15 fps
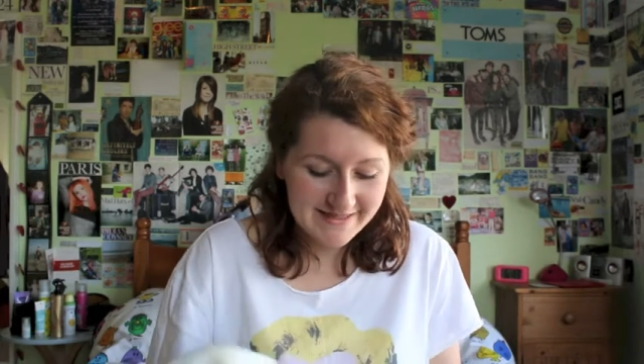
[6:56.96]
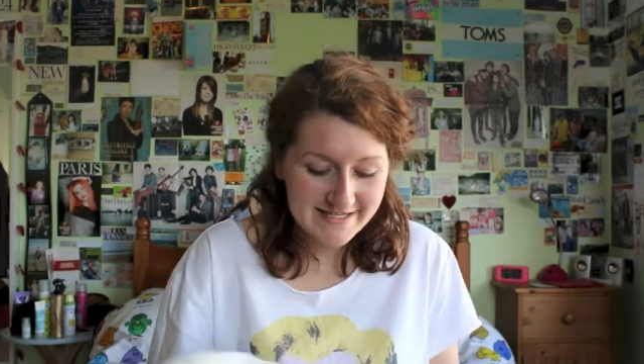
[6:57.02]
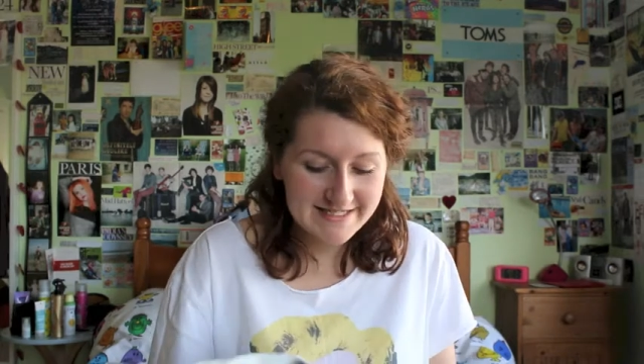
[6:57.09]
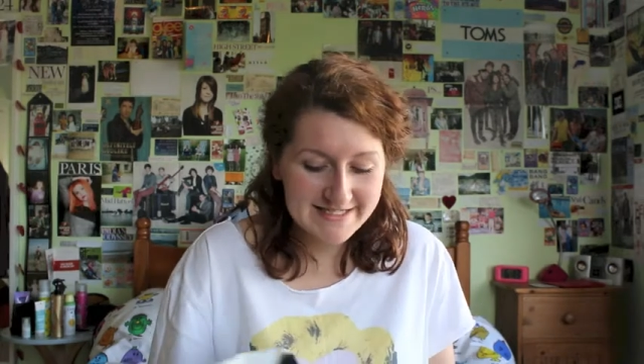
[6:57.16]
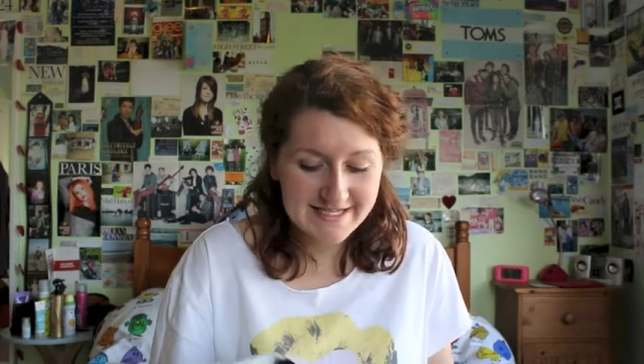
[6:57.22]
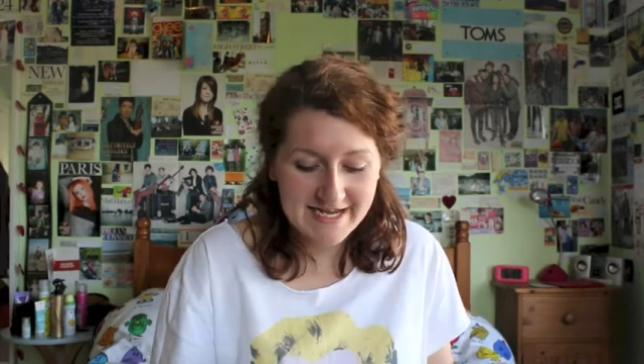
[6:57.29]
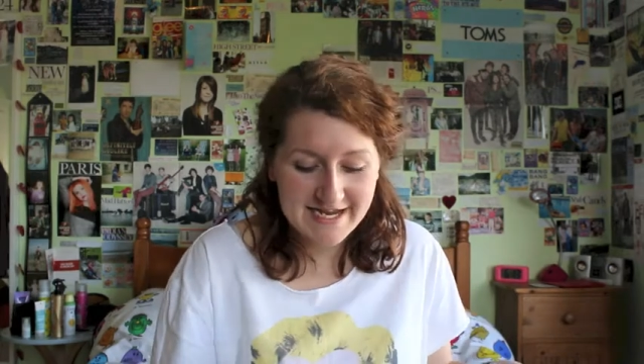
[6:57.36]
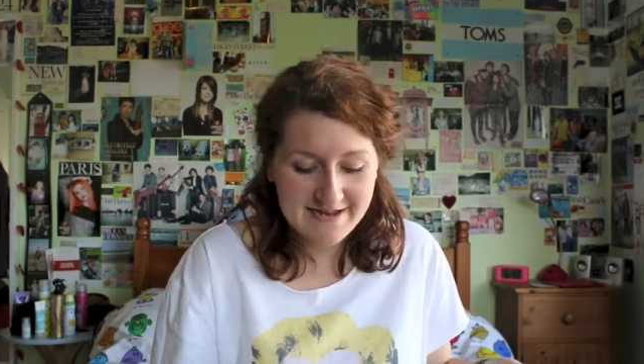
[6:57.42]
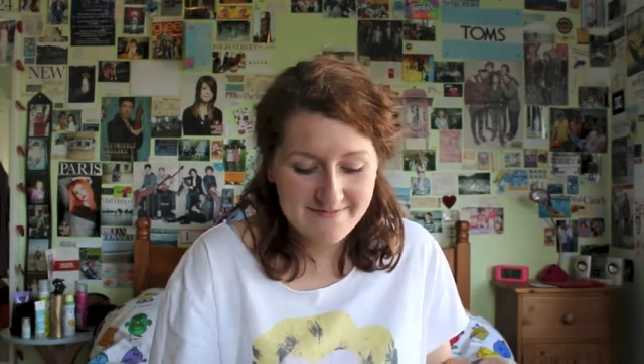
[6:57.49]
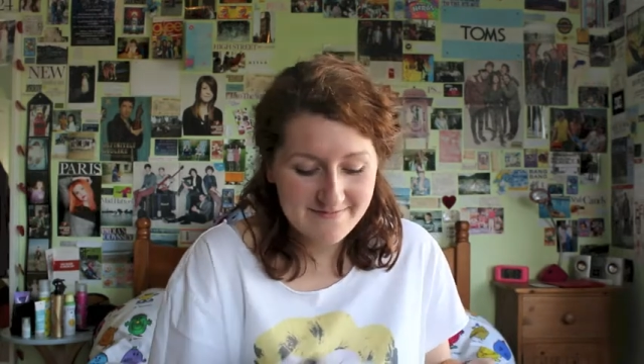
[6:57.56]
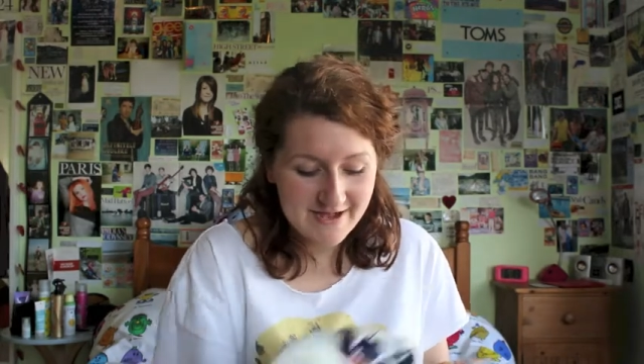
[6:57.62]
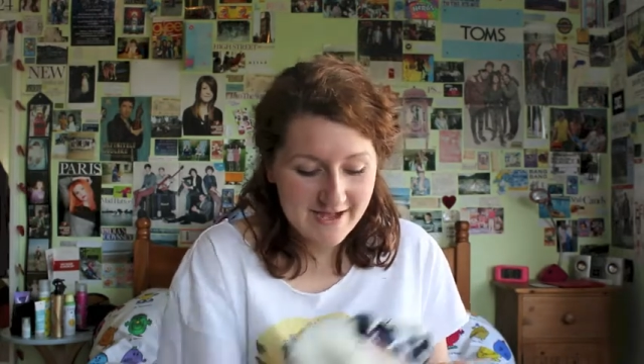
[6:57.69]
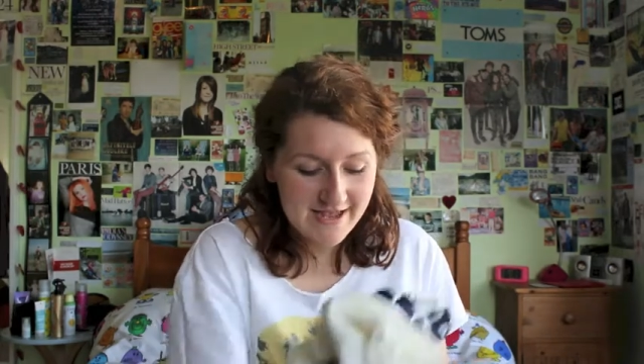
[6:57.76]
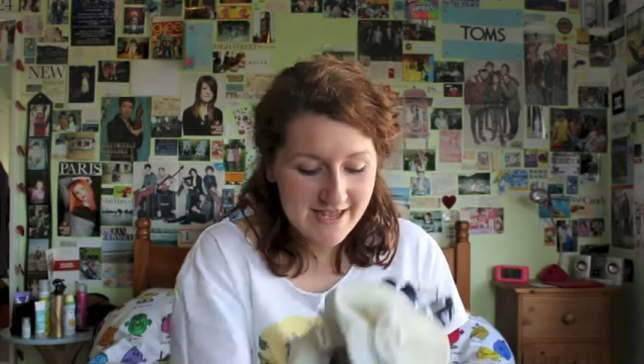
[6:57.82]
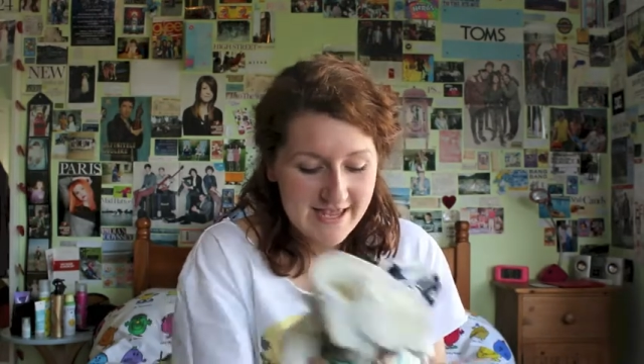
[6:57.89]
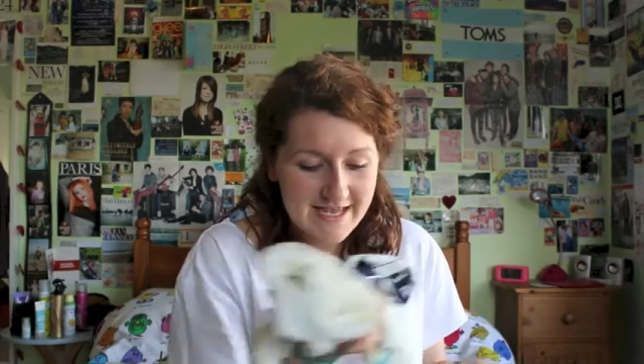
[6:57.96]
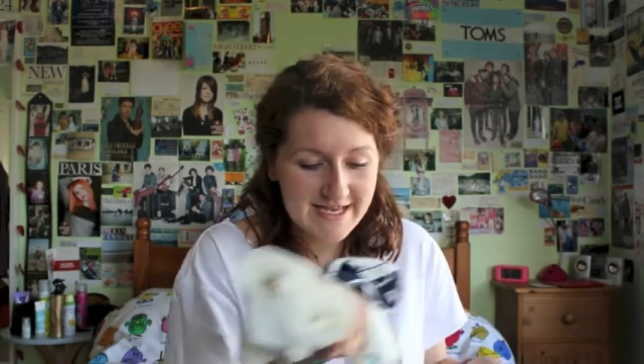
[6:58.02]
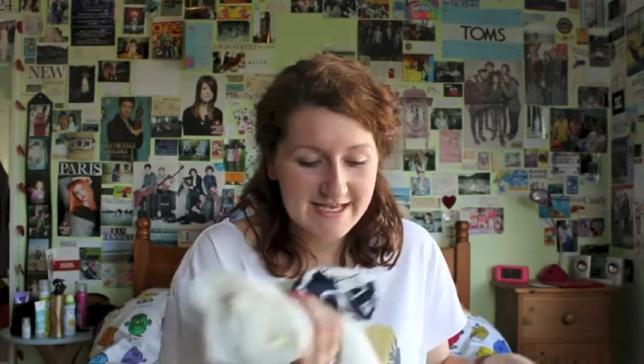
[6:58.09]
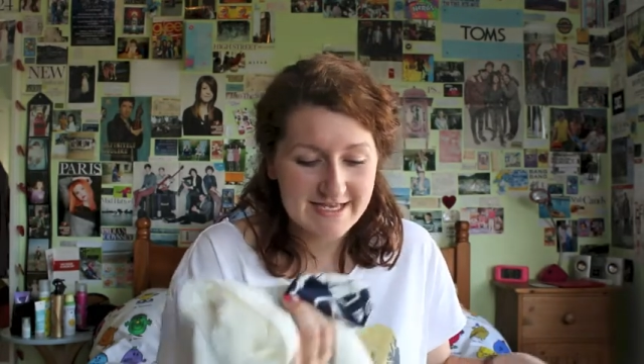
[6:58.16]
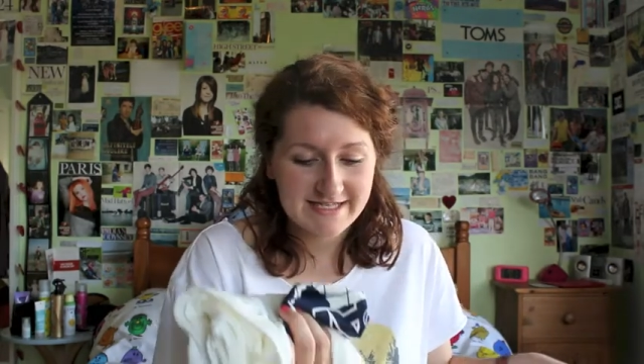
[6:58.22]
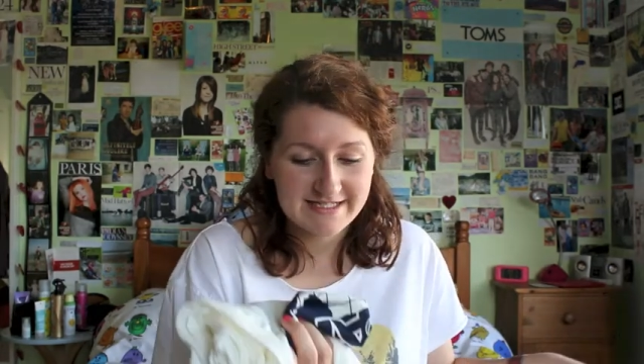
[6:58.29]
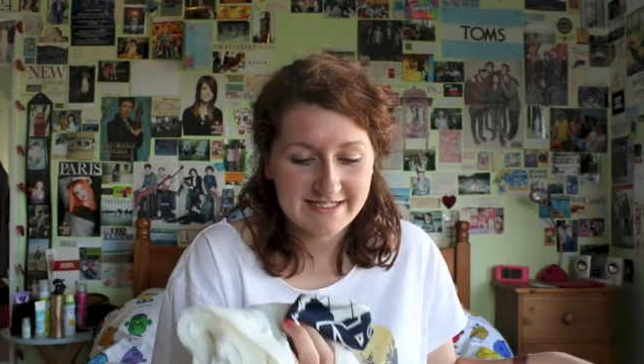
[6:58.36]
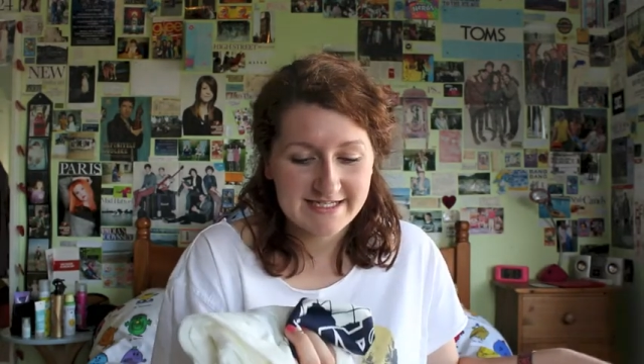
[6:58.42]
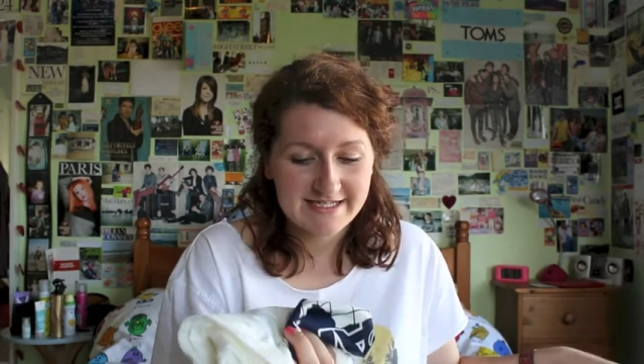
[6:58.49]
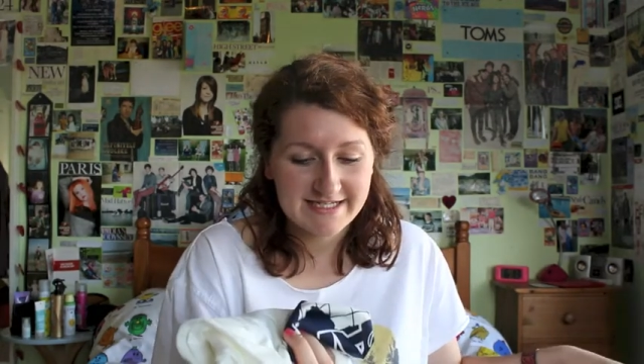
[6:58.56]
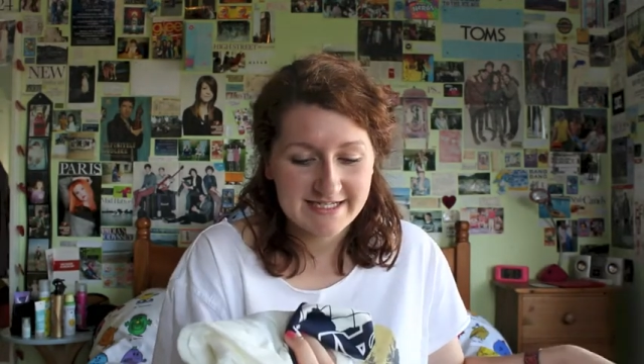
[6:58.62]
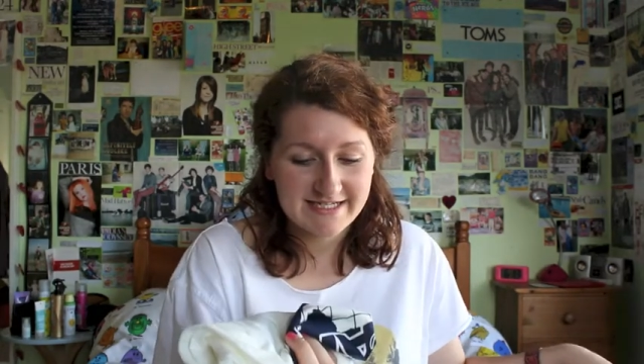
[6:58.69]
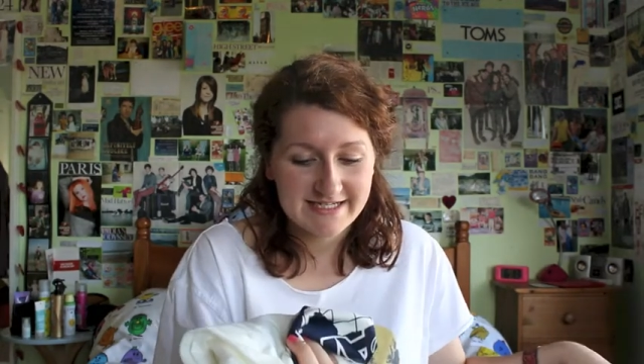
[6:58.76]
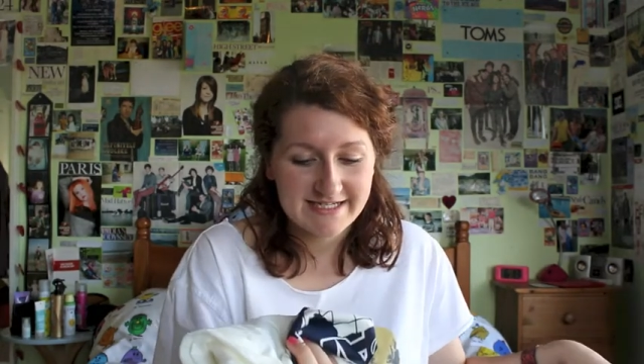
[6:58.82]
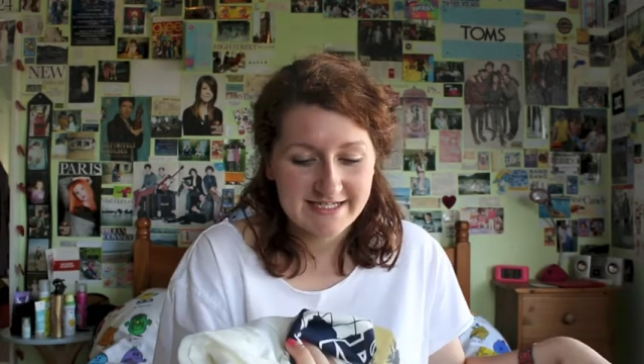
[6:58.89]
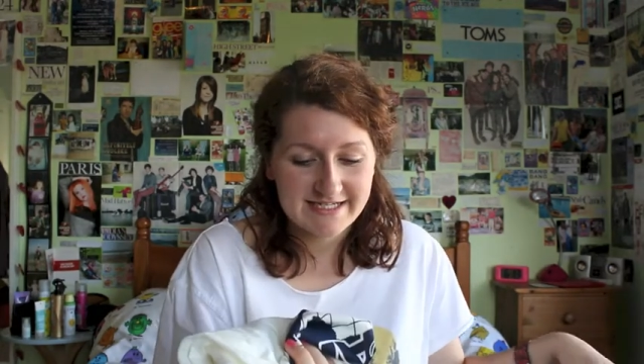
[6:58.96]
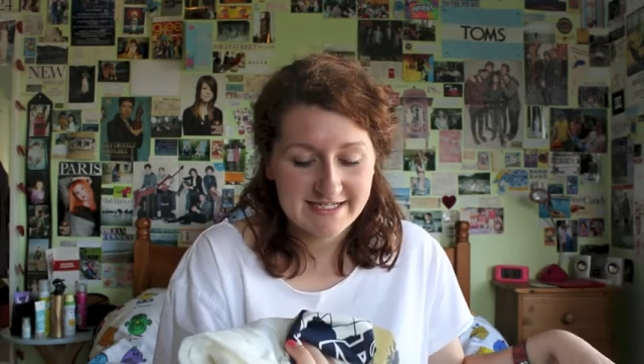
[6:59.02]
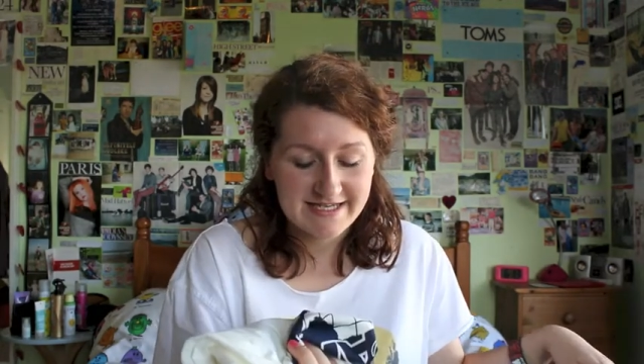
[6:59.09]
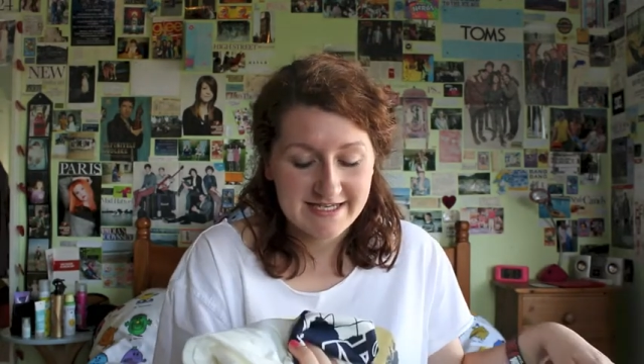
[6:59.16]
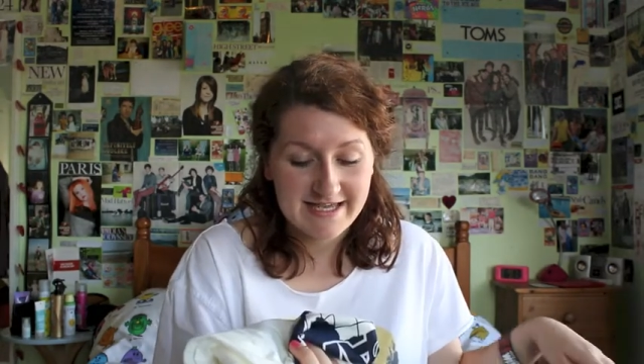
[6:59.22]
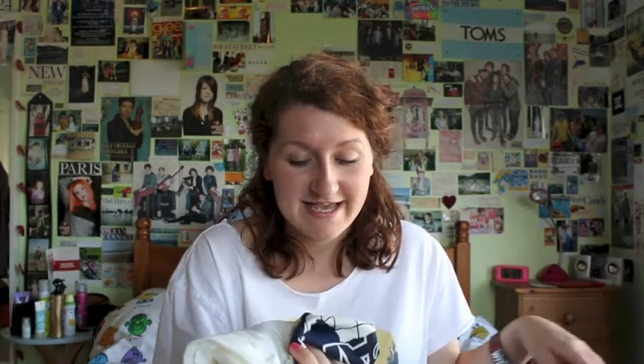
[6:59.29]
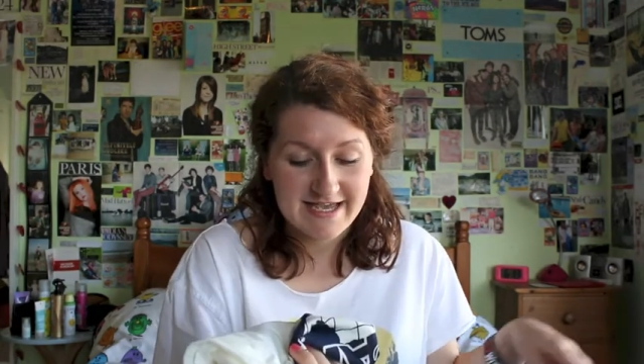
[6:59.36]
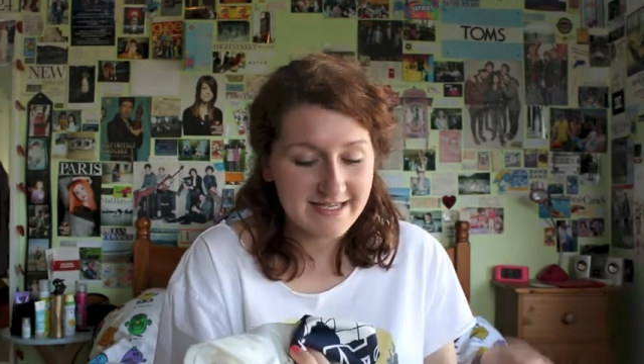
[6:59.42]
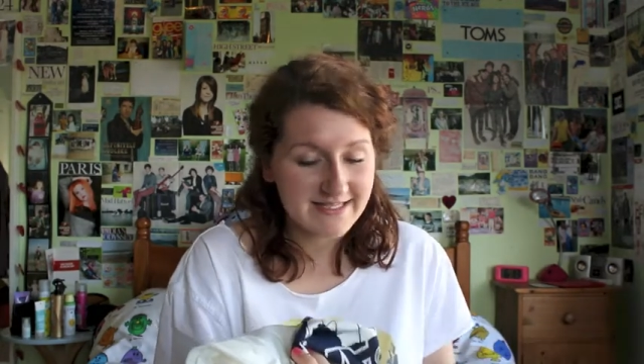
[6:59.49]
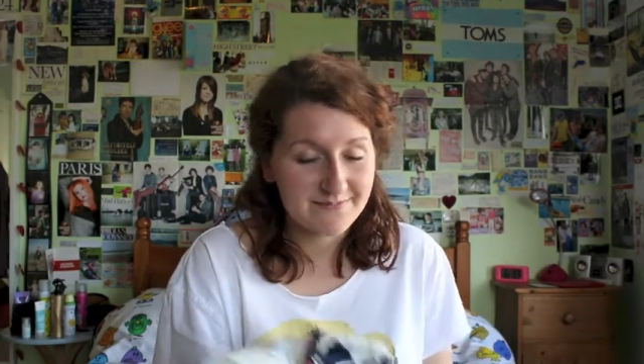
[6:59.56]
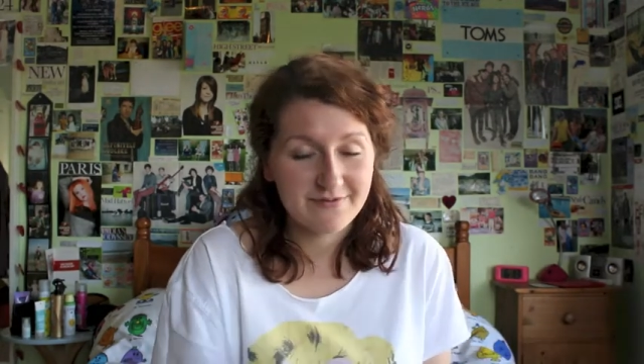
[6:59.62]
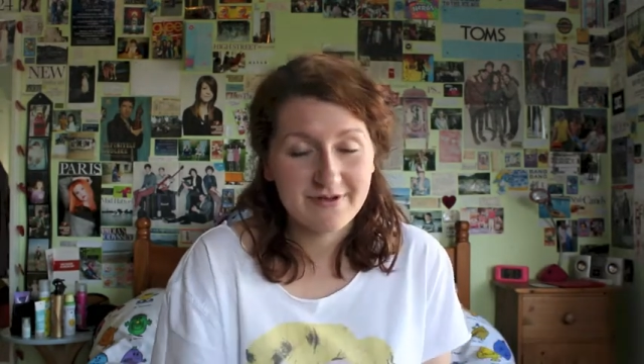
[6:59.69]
This time it's